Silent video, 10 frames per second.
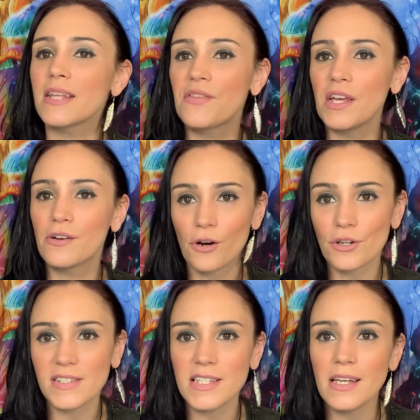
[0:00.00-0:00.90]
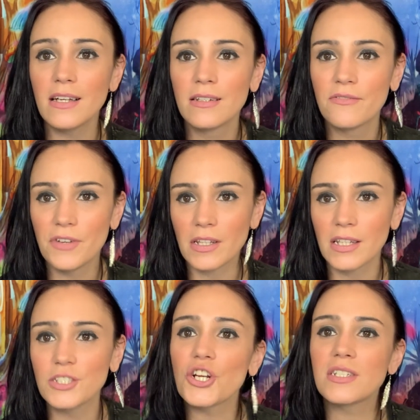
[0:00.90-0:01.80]
the Kersey
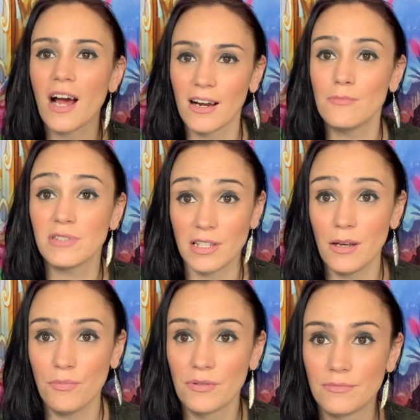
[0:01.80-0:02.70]
Village time slip.